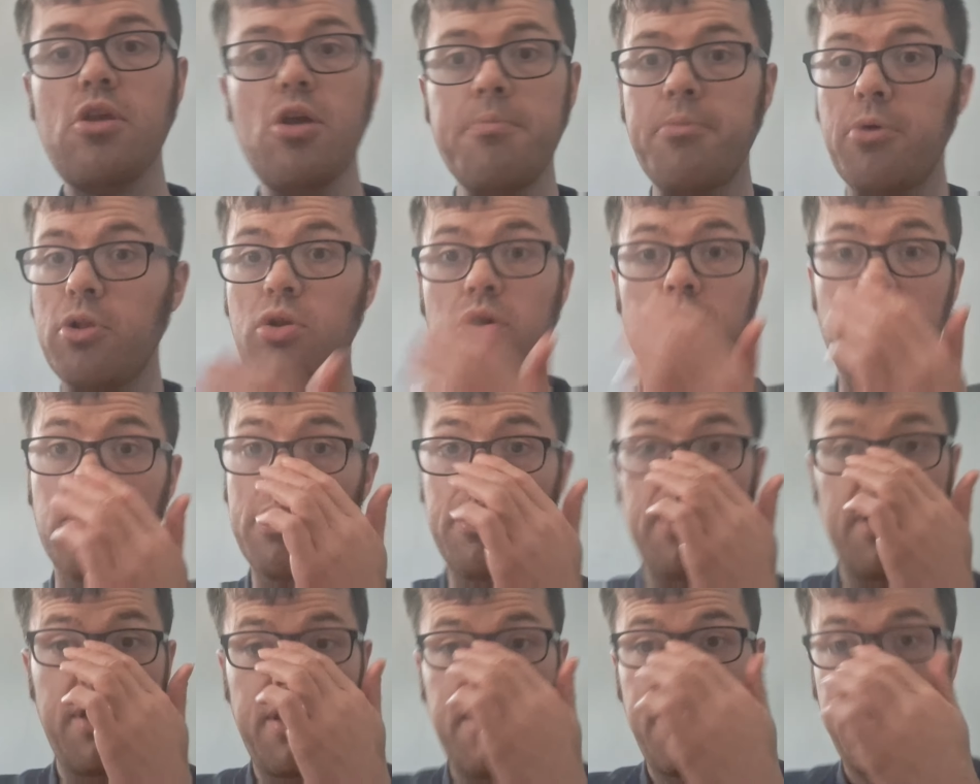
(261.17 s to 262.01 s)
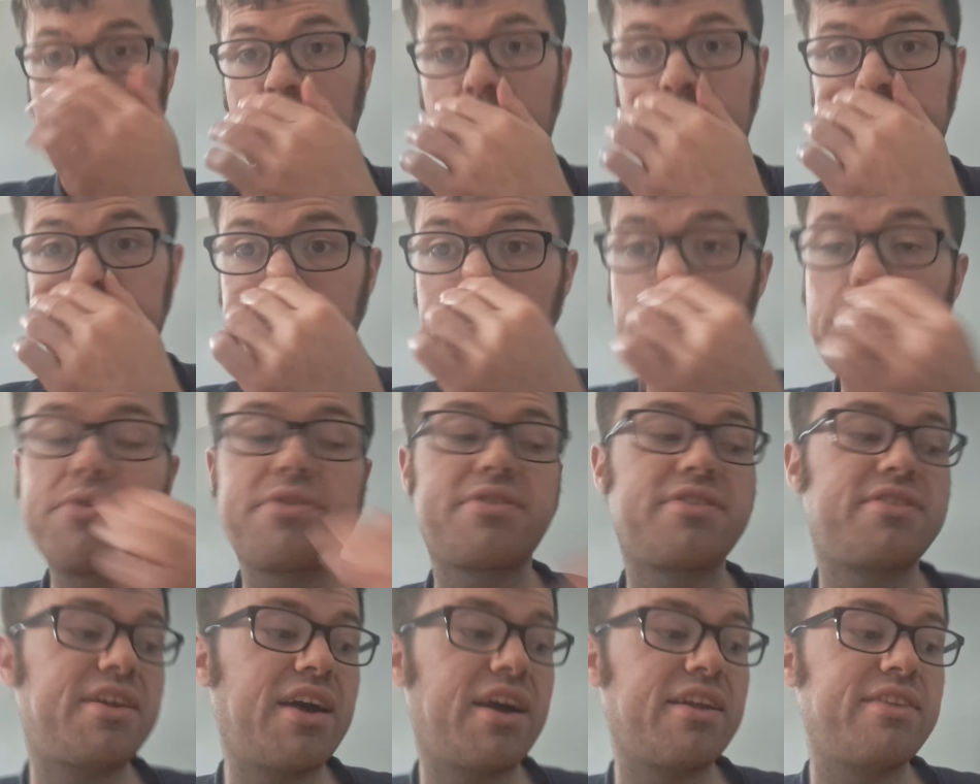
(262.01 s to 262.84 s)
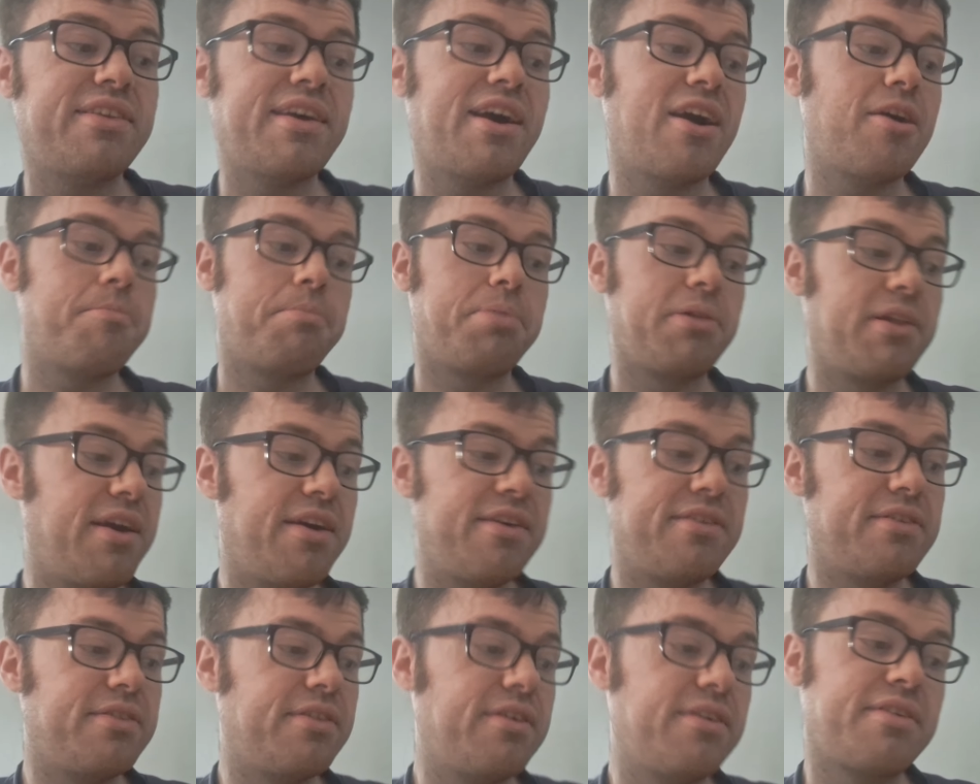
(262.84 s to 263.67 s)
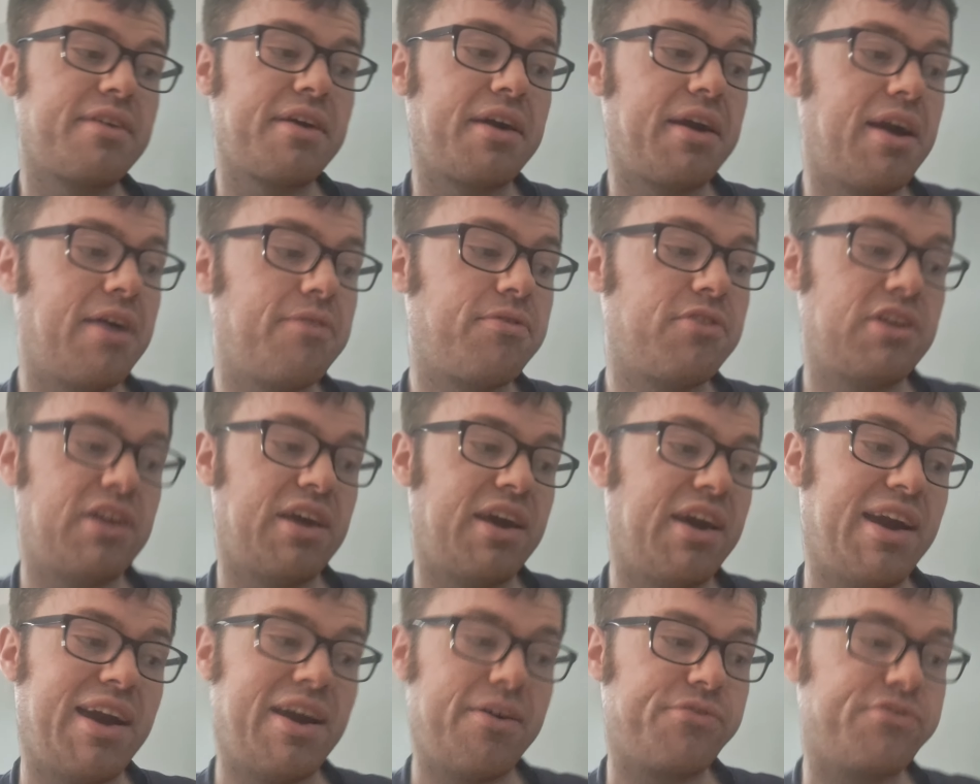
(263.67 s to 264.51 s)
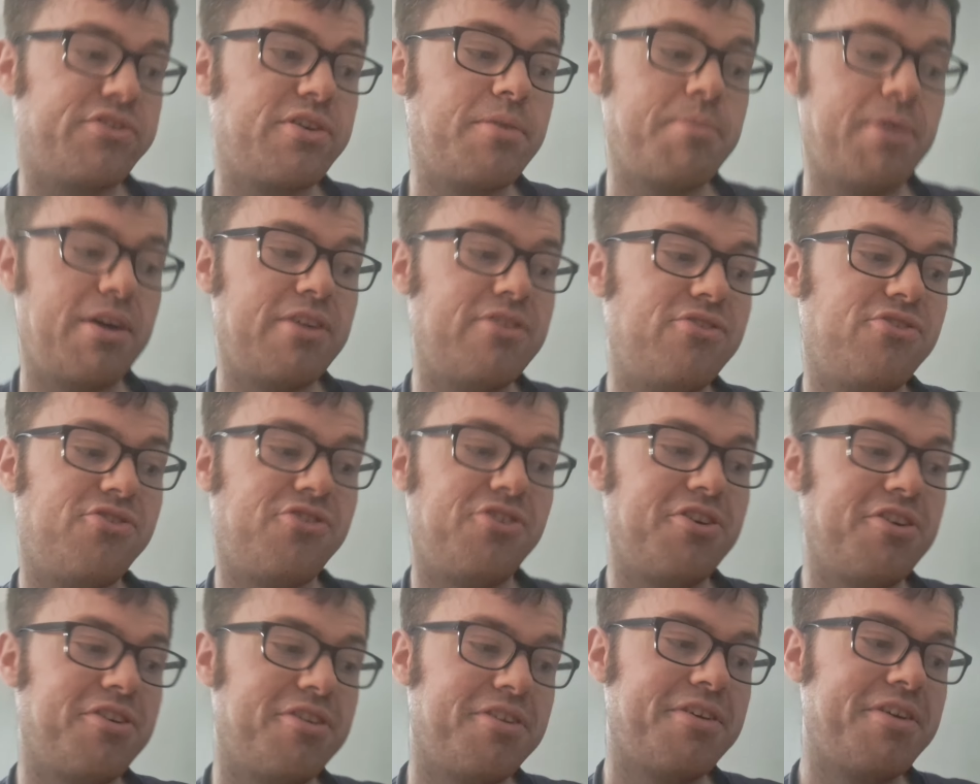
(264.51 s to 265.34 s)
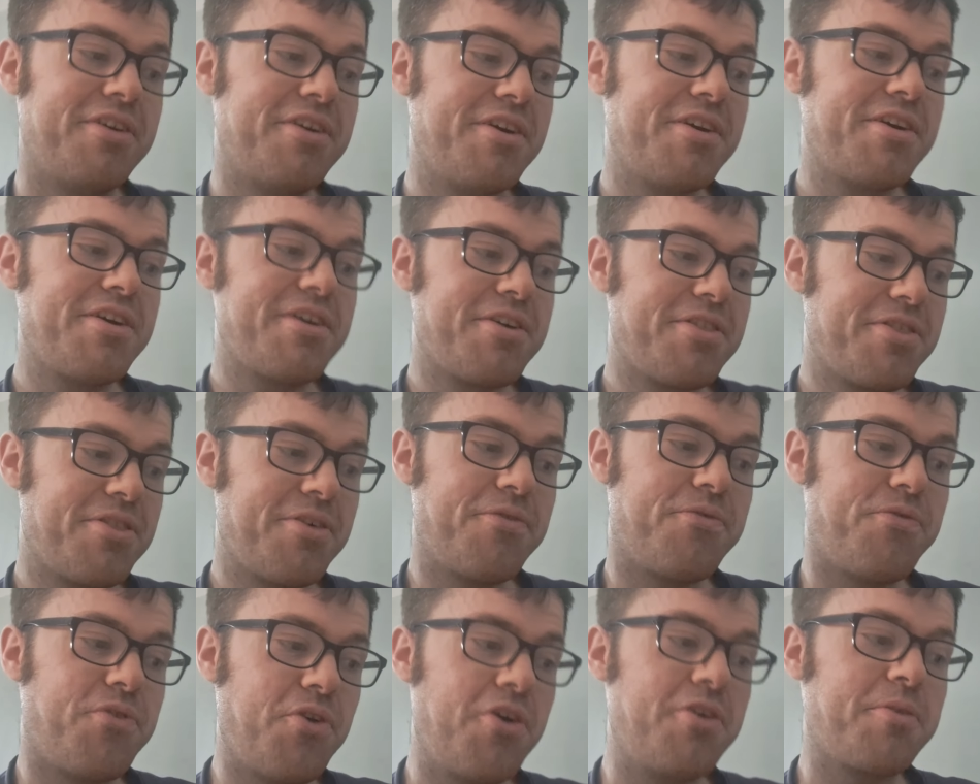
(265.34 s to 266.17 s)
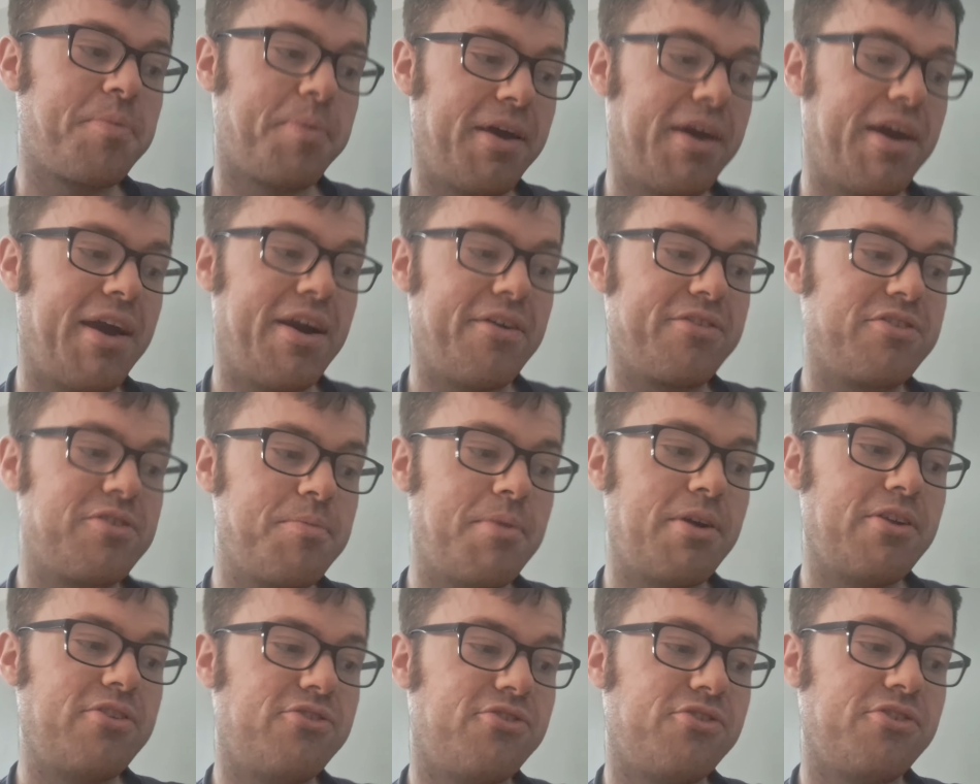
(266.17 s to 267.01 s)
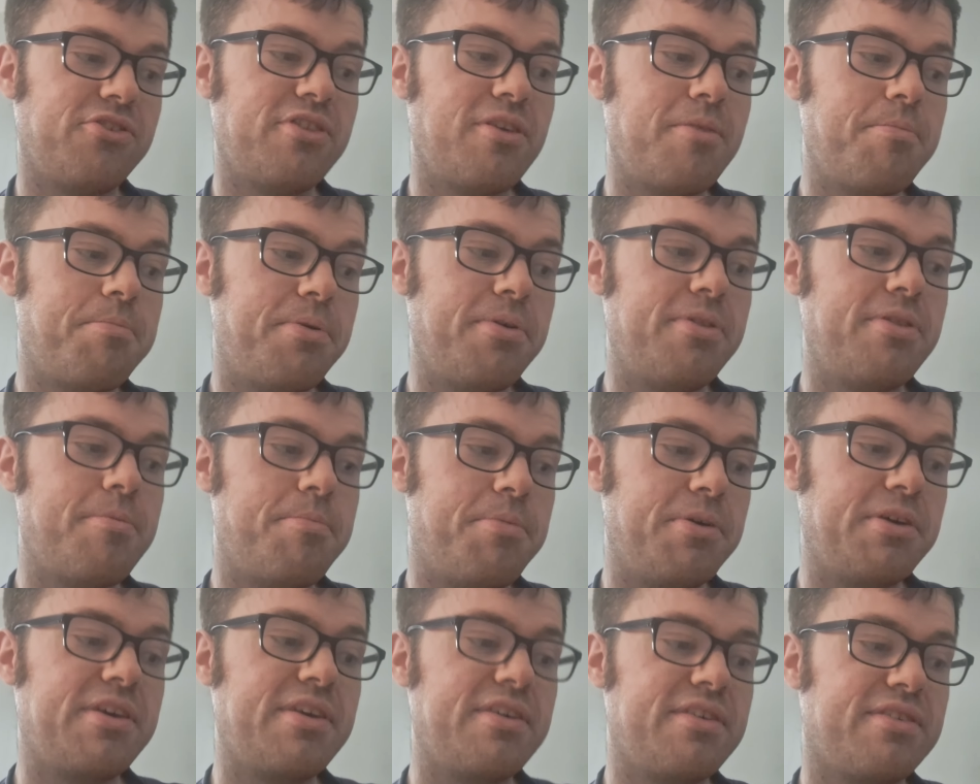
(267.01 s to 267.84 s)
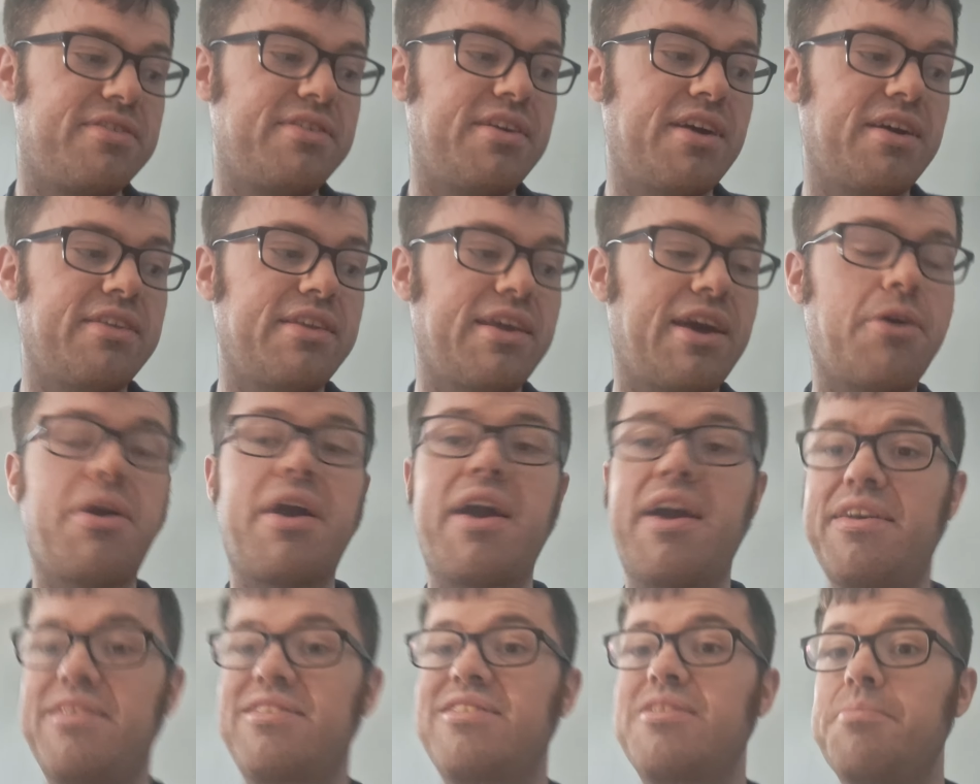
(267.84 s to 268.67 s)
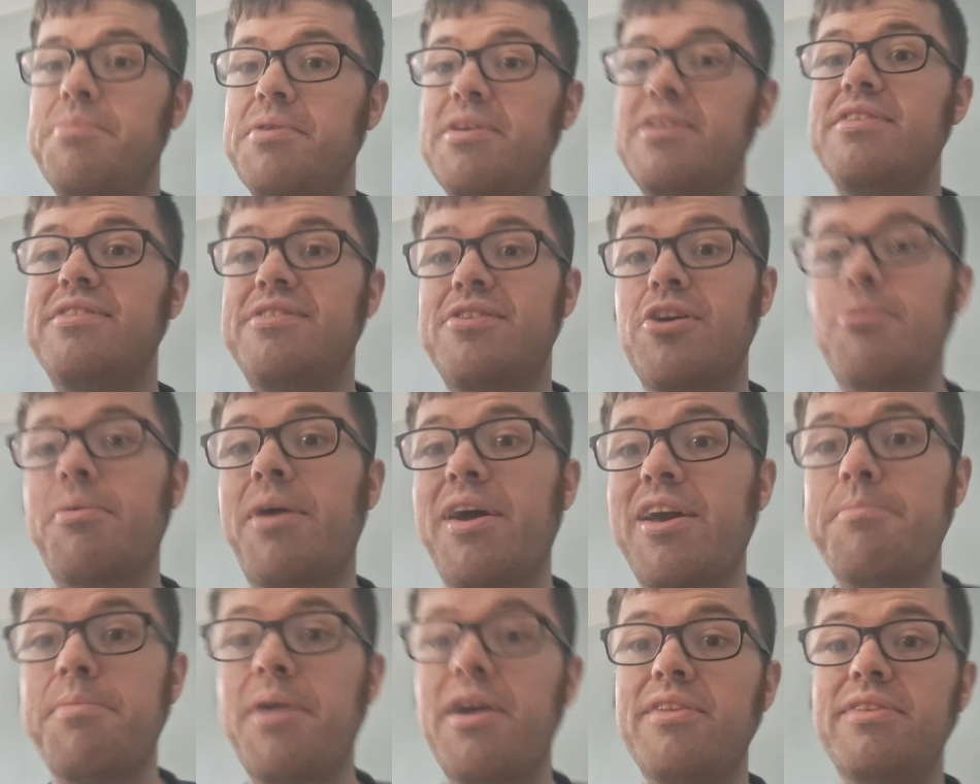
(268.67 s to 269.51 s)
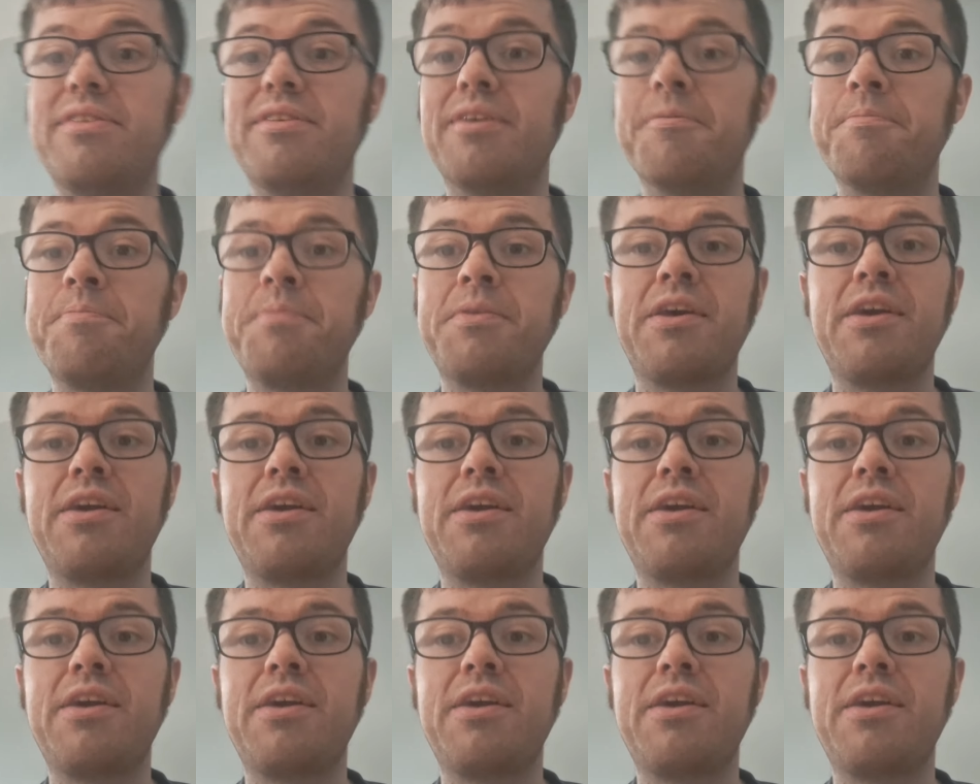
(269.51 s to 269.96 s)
but look, a few standout players in this half. And I have to mention, the first player I have to mention, the biggest standout has to be Tom Iapenda.